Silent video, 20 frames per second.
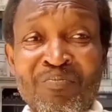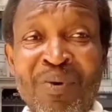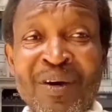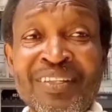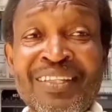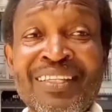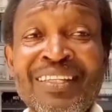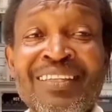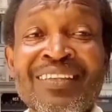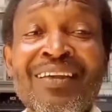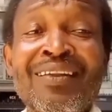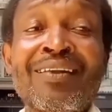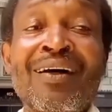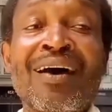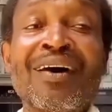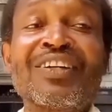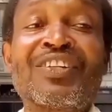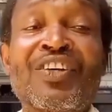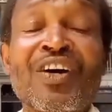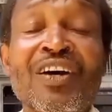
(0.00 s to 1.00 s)
But the
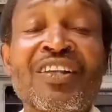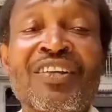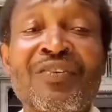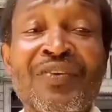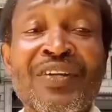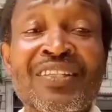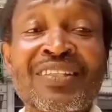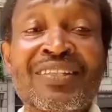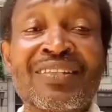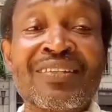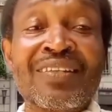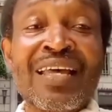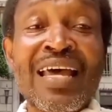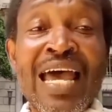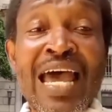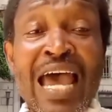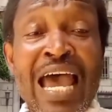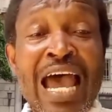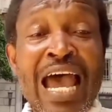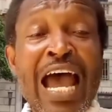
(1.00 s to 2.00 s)
long and short of it,
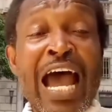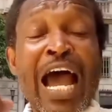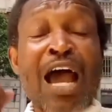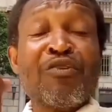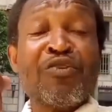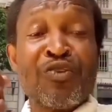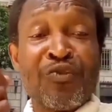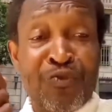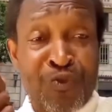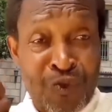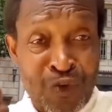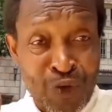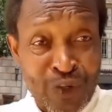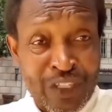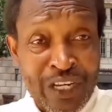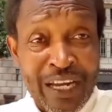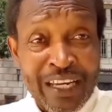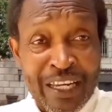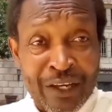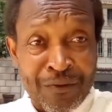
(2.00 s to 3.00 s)
I
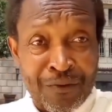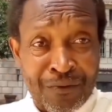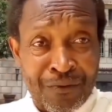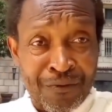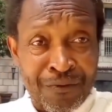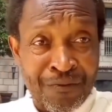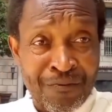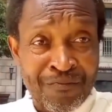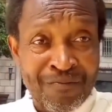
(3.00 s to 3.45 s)
refused her gift,